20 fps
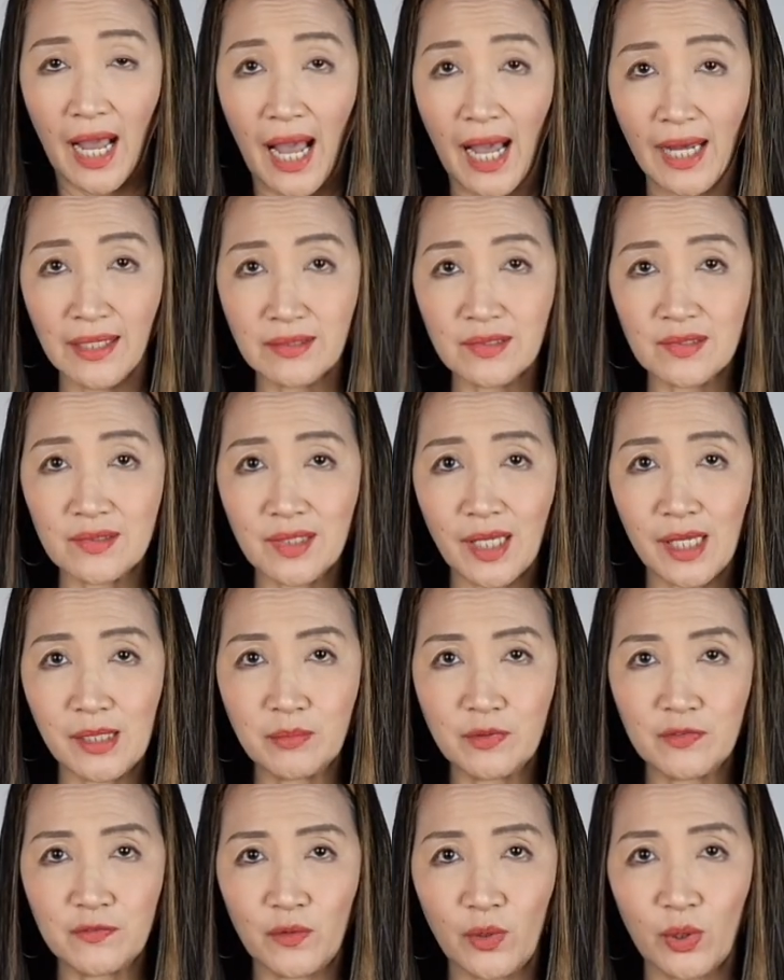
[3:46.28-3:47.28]
and the
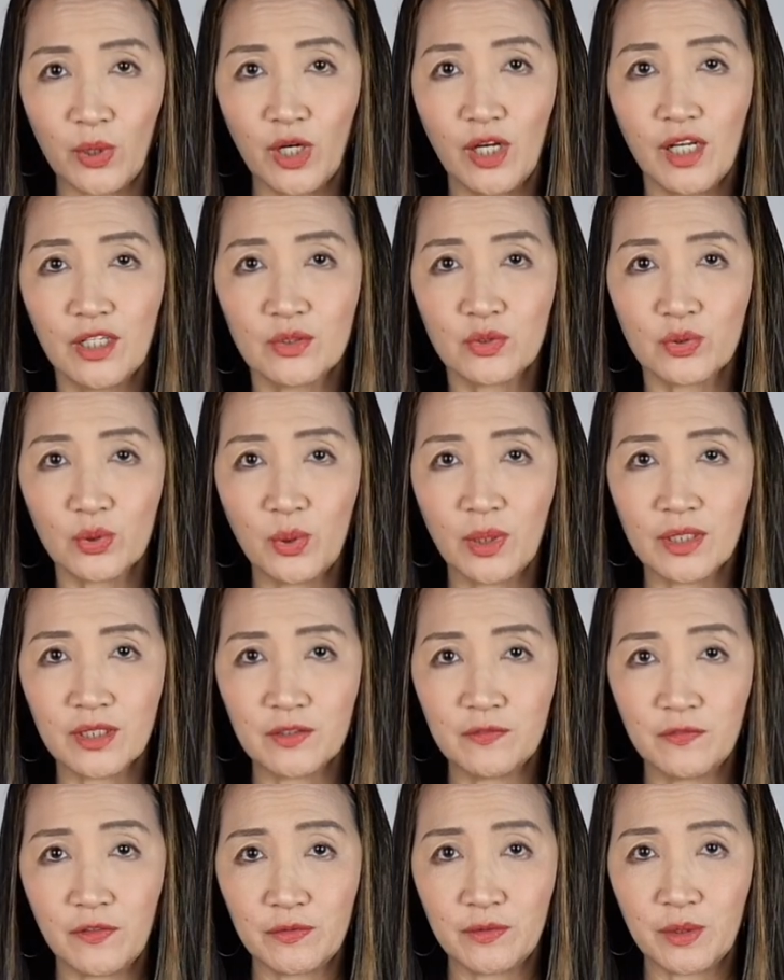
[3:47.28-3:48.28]
same for
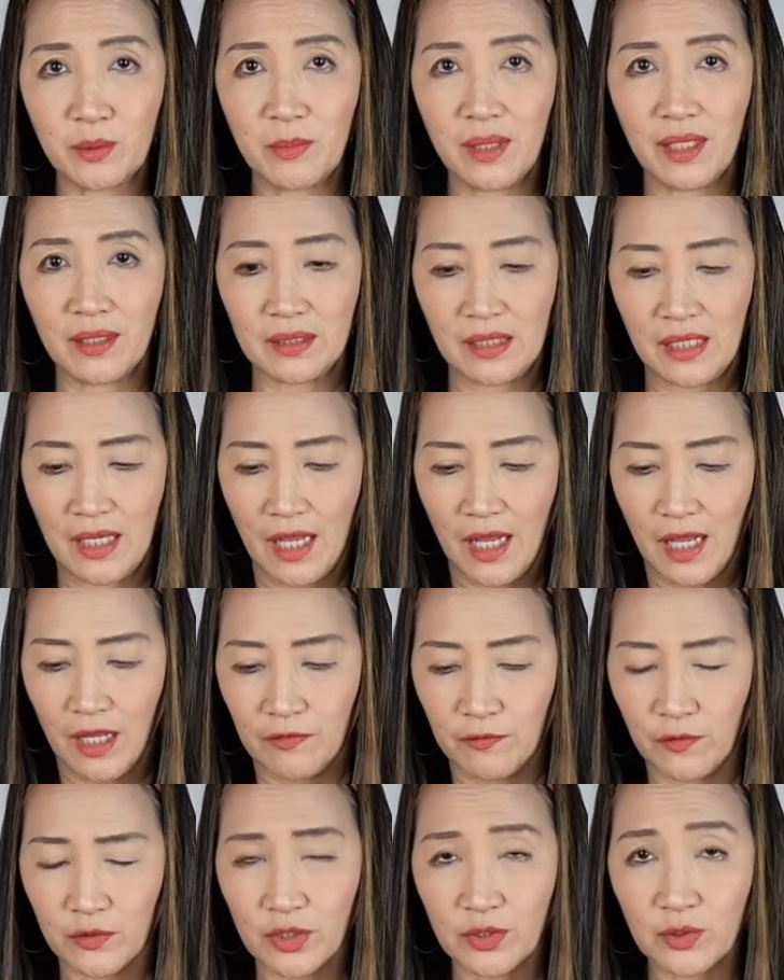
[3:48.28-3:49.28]
250 ml.
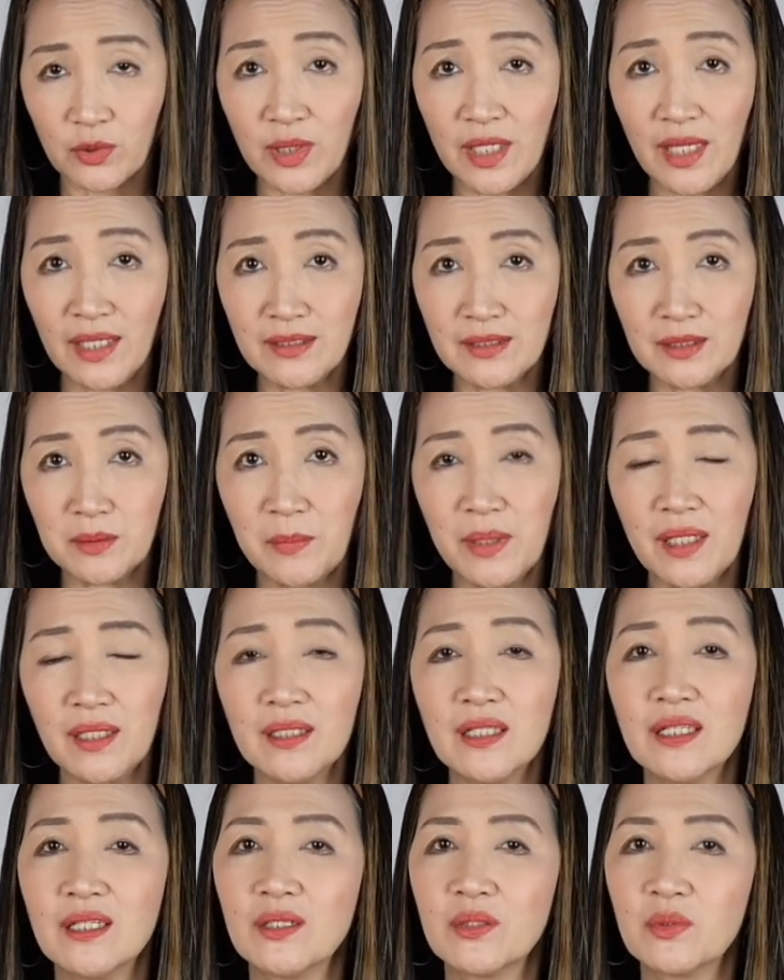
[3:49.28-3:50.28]
For the 300
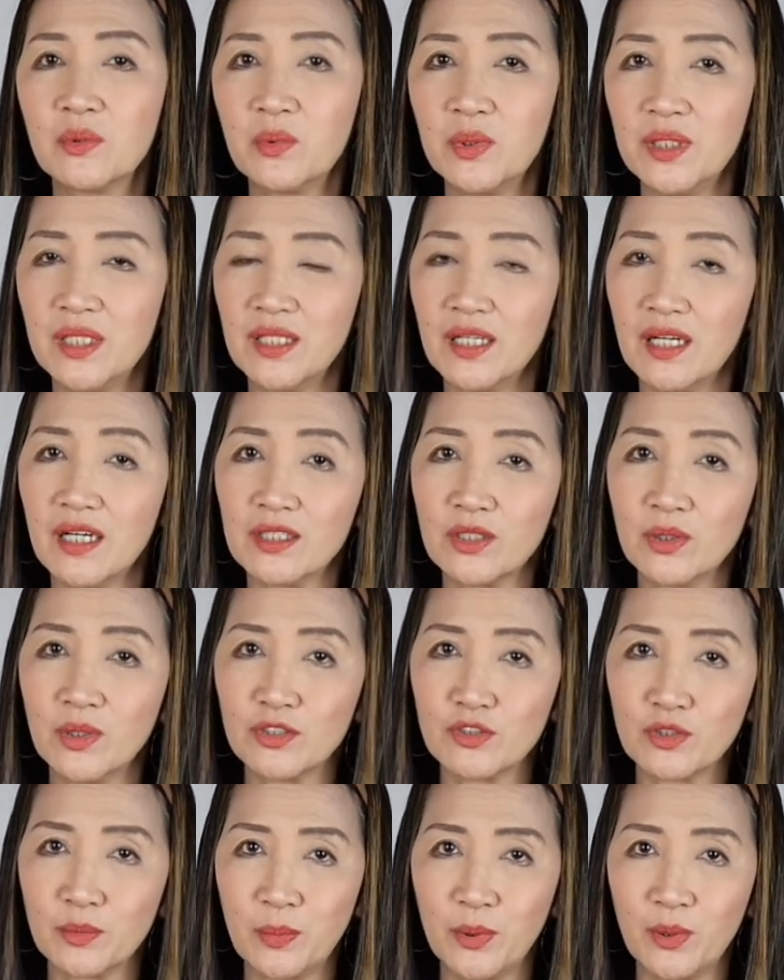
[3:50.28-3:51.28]
ml, we are
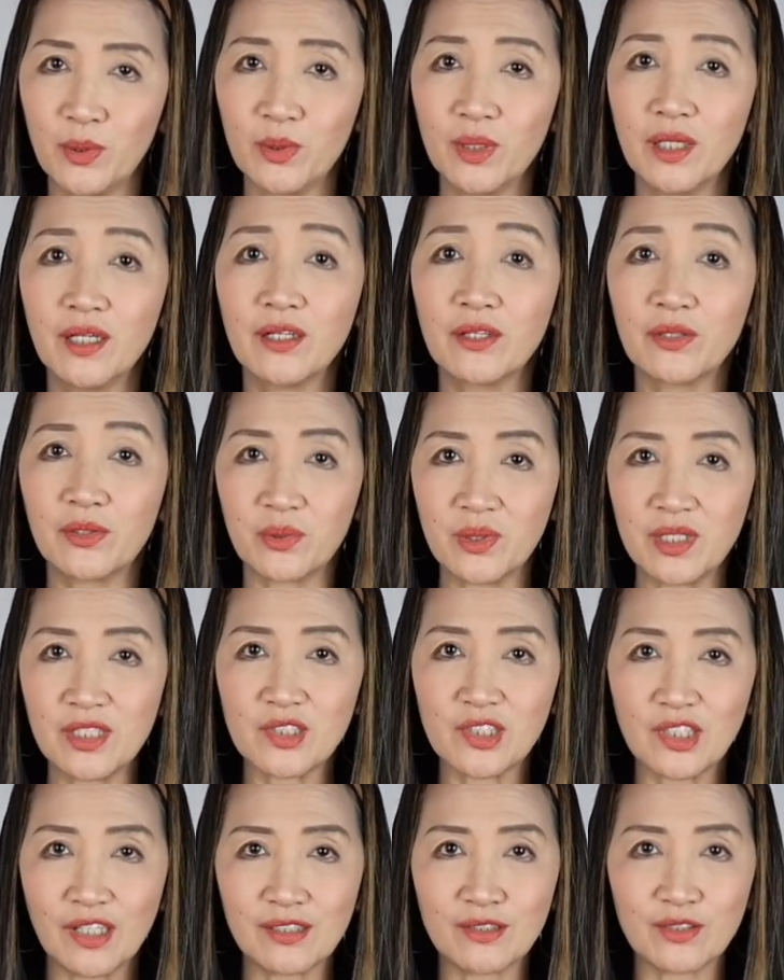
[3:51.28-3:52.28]
going to pull 3
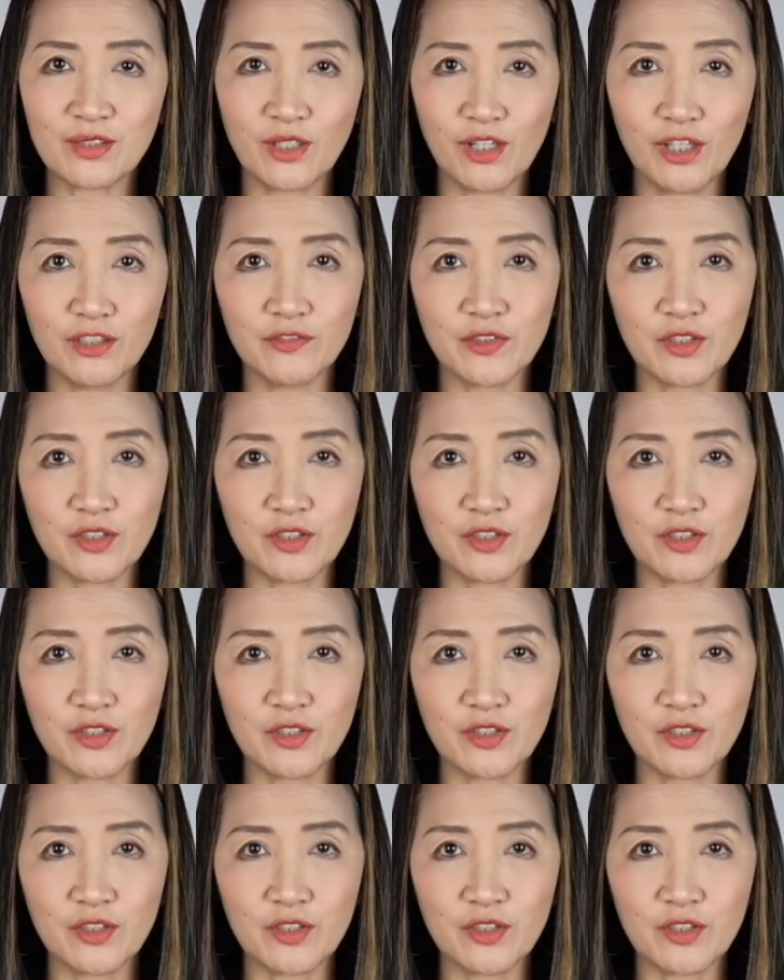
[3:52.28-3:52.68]
shots of